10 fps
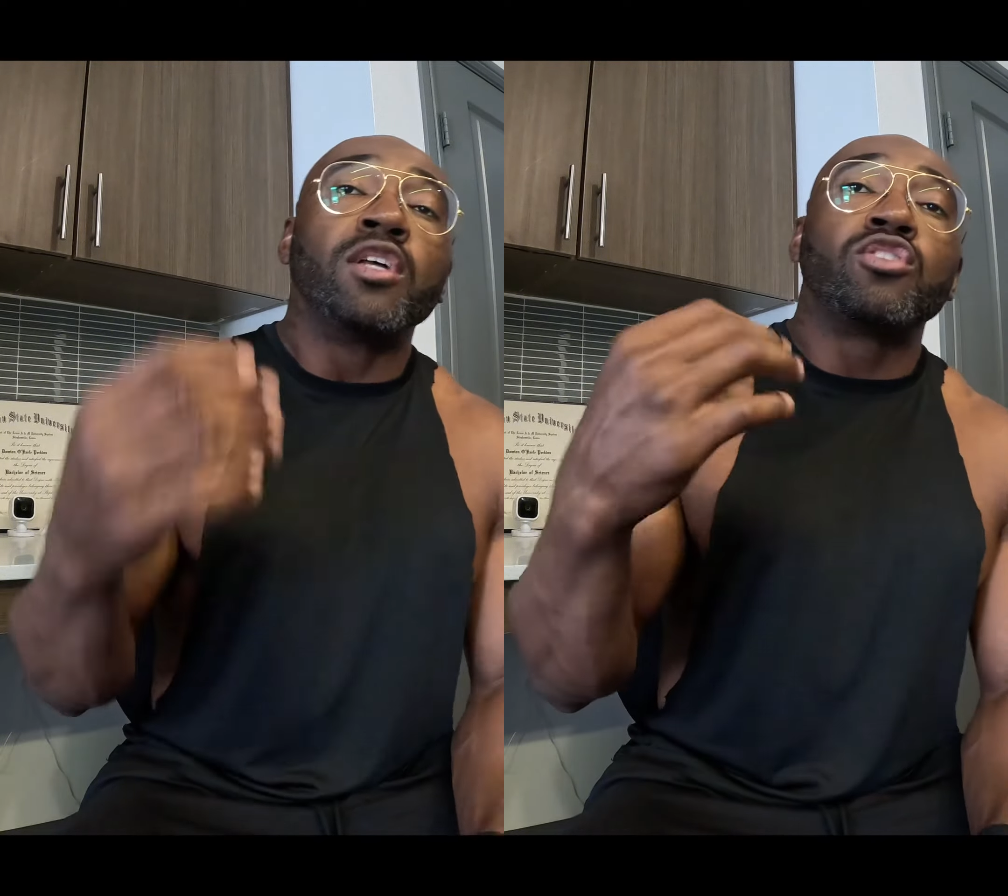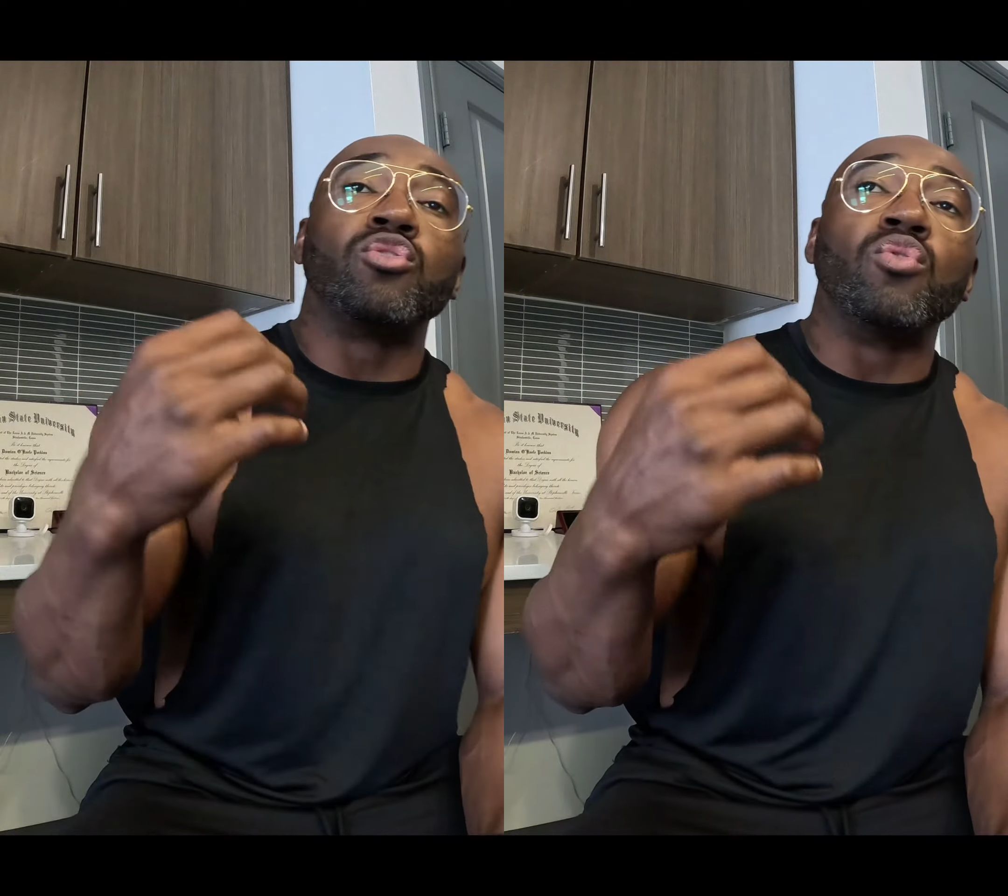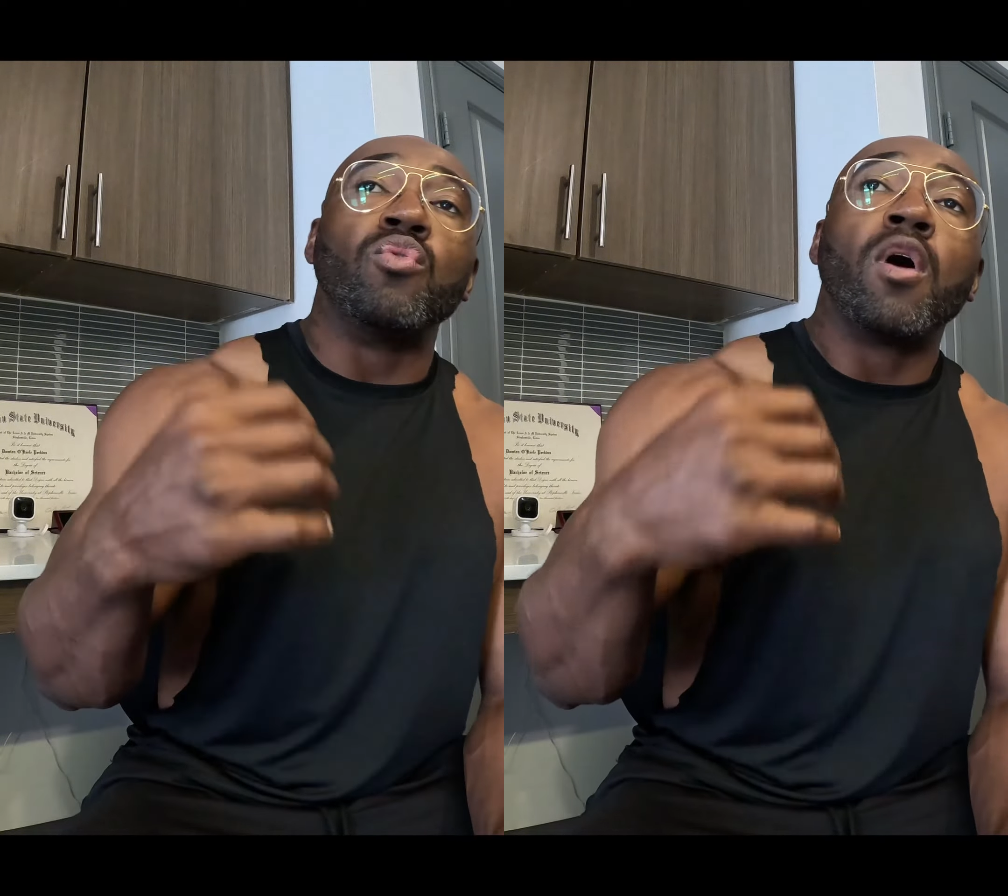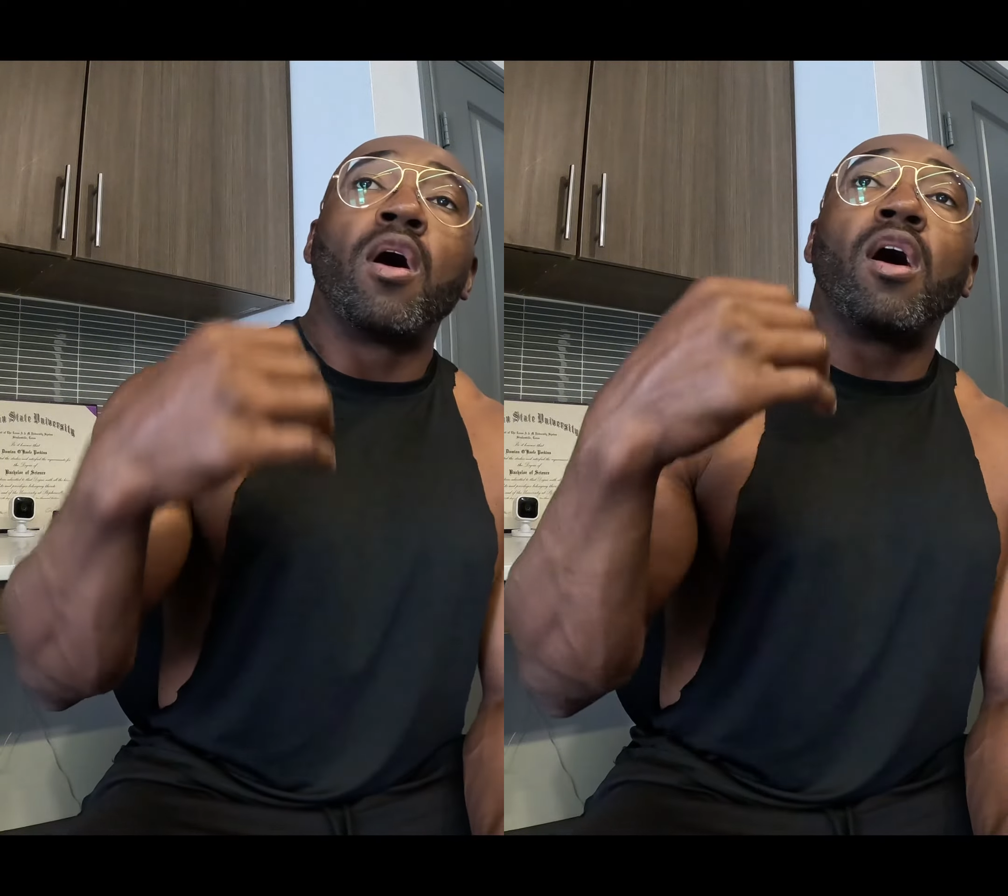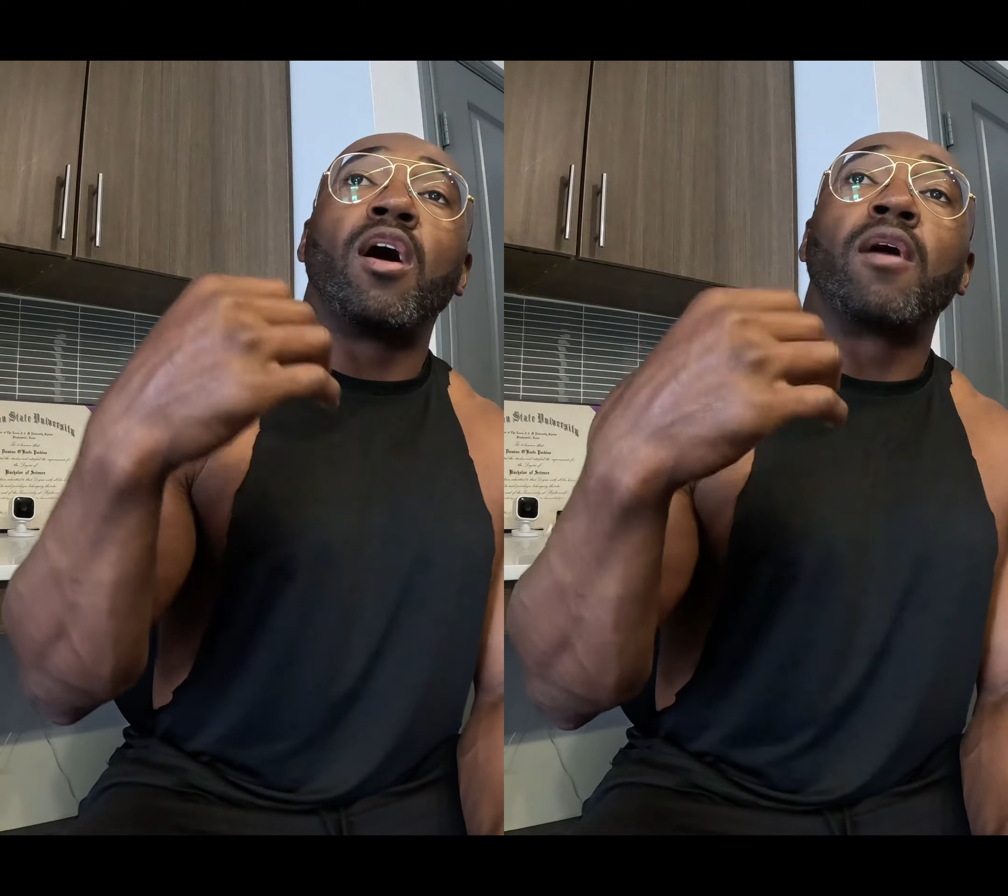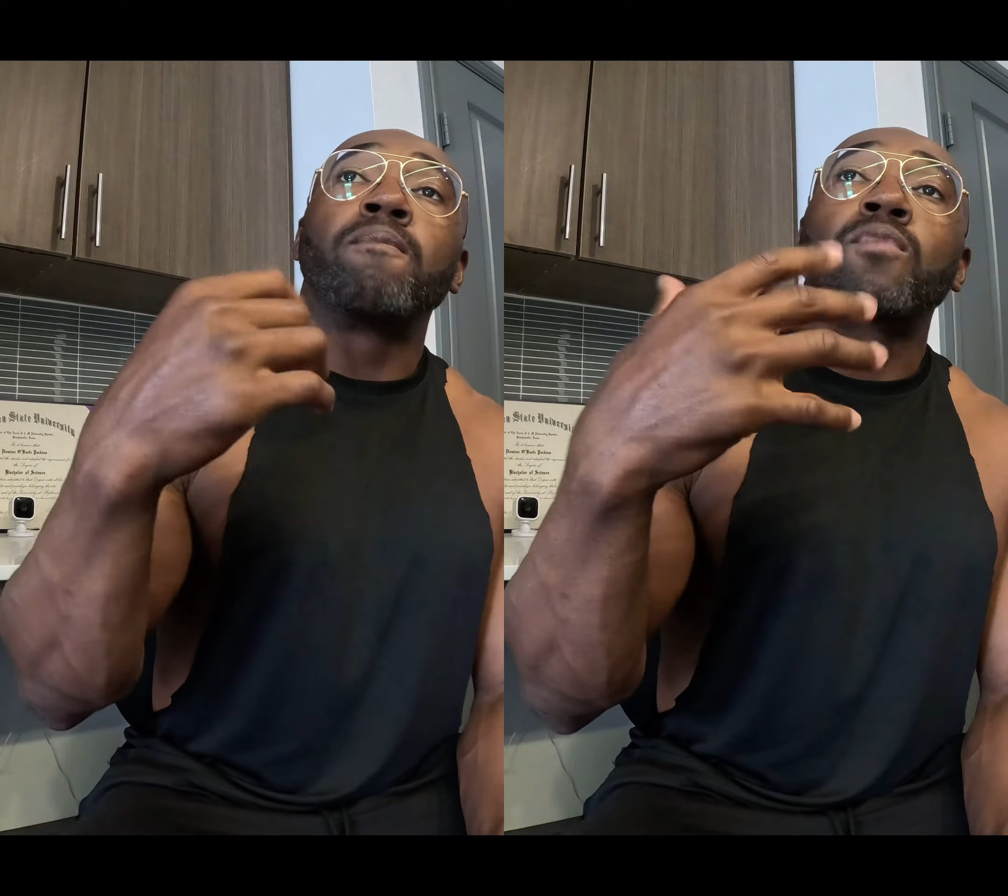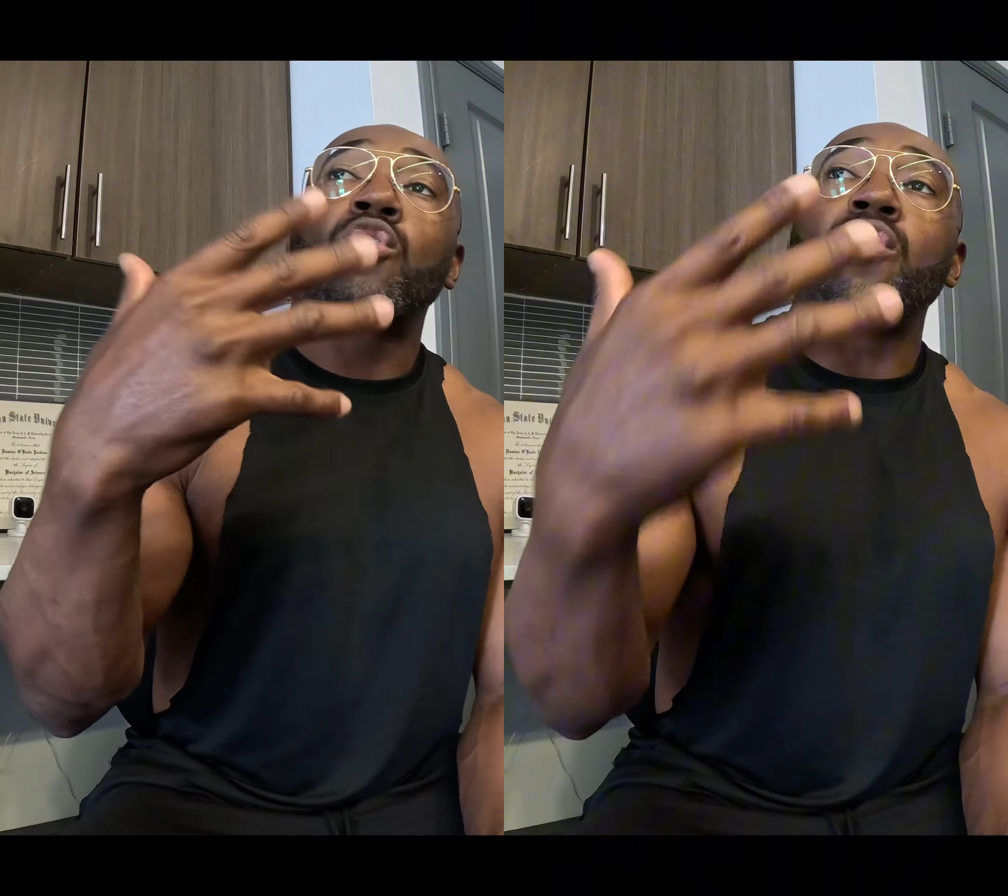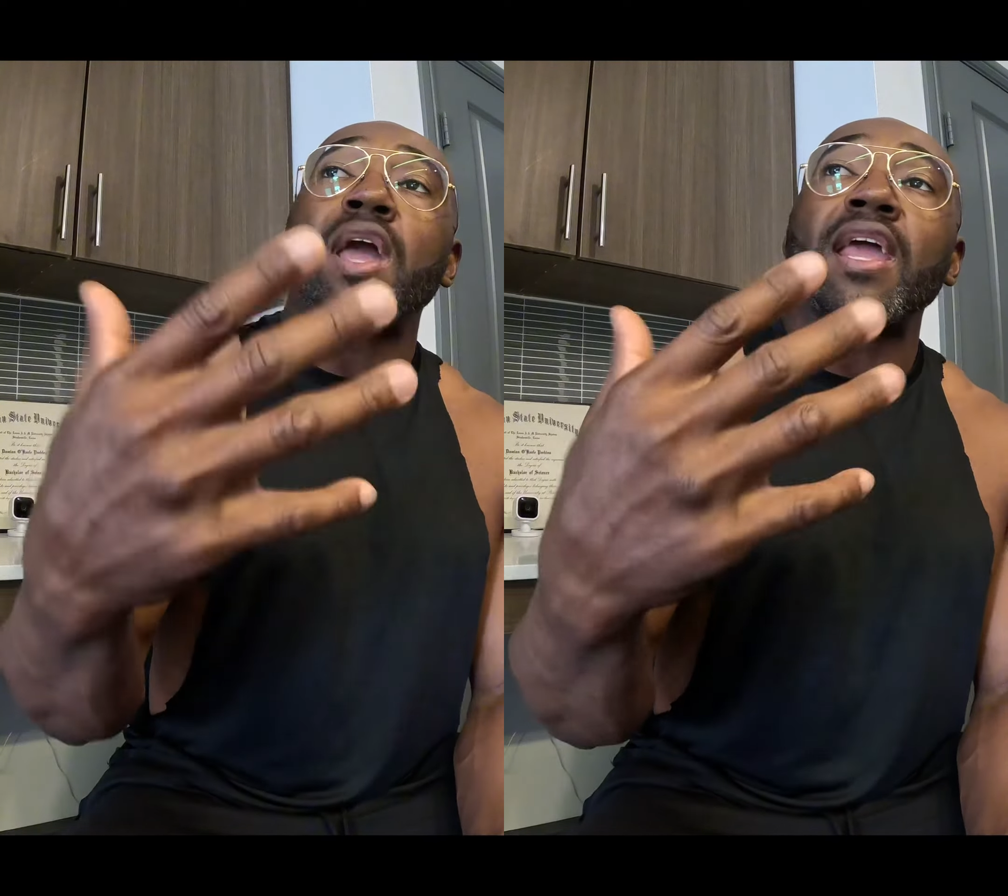to
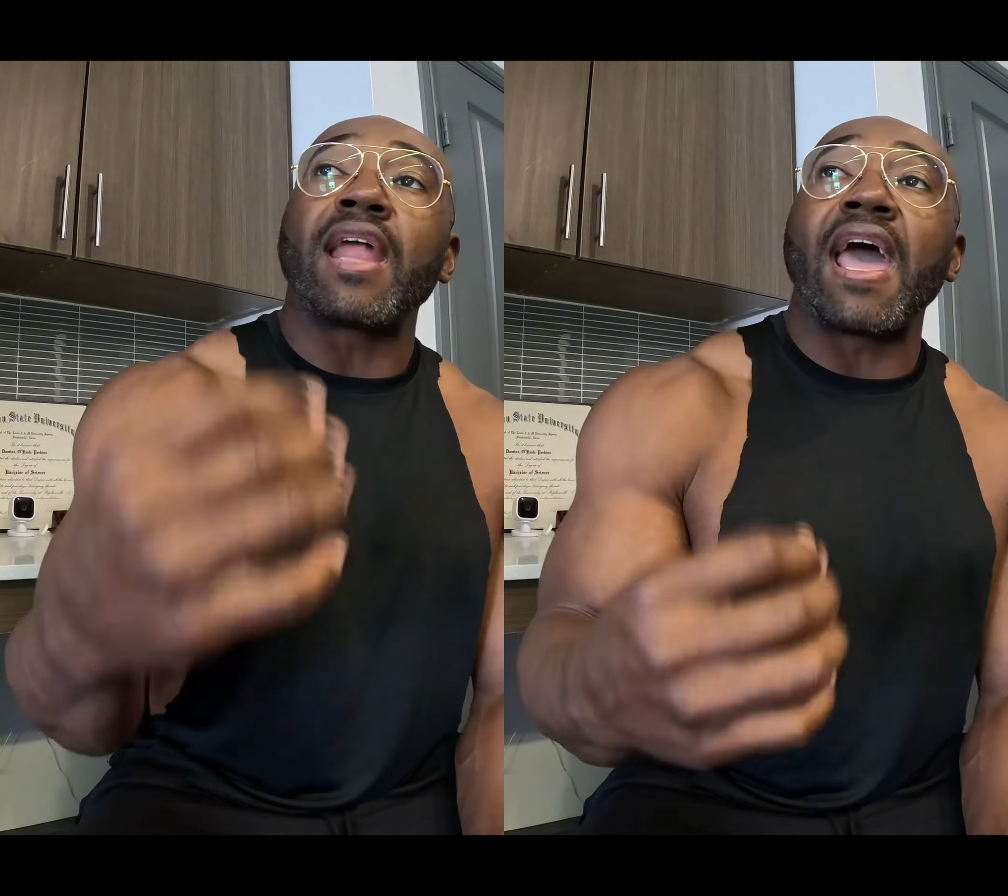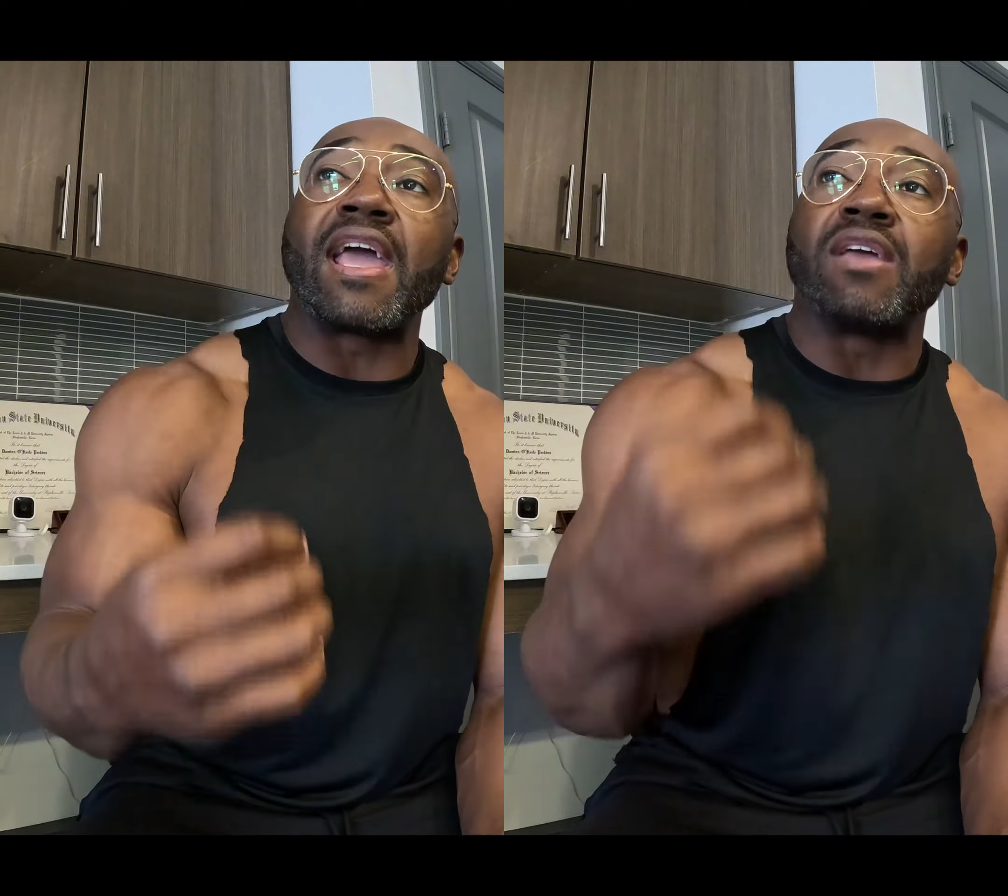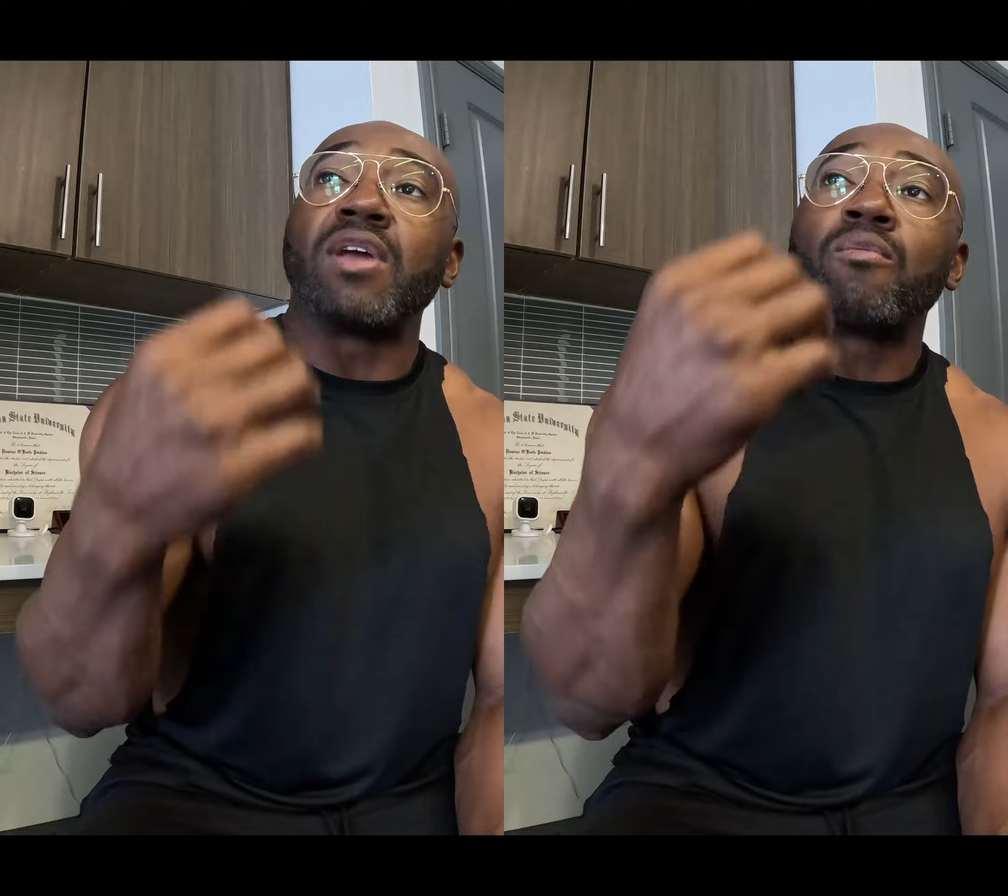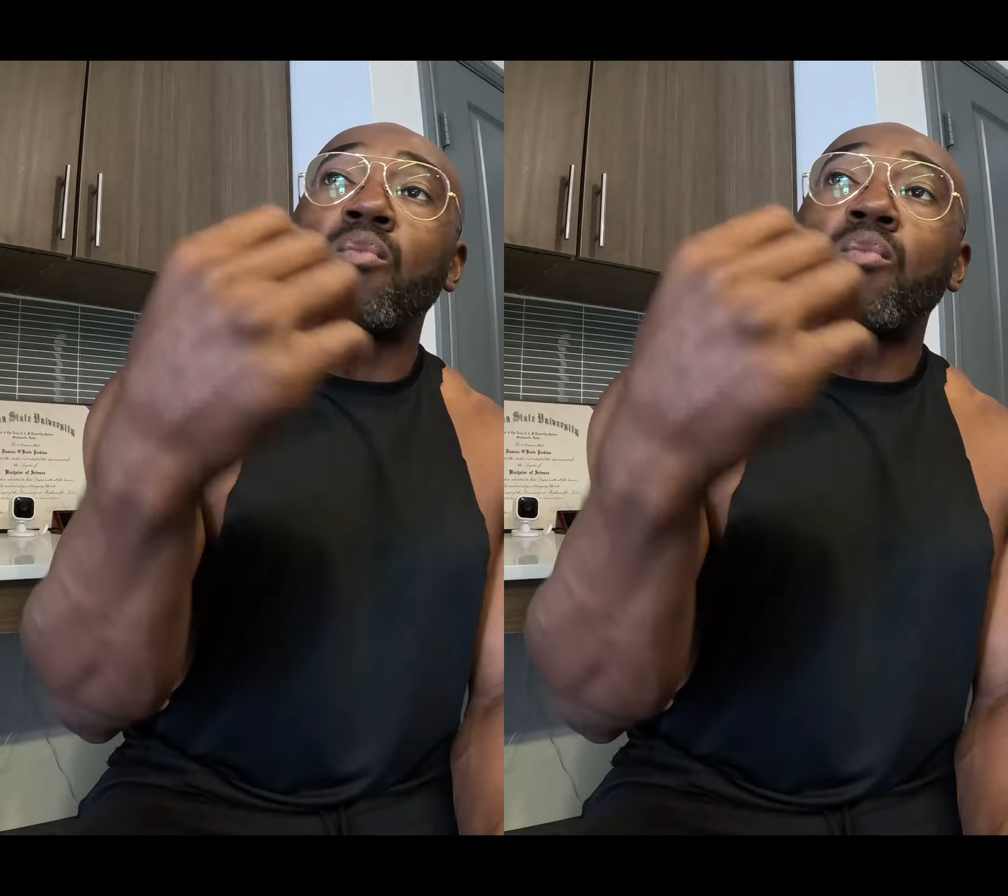create a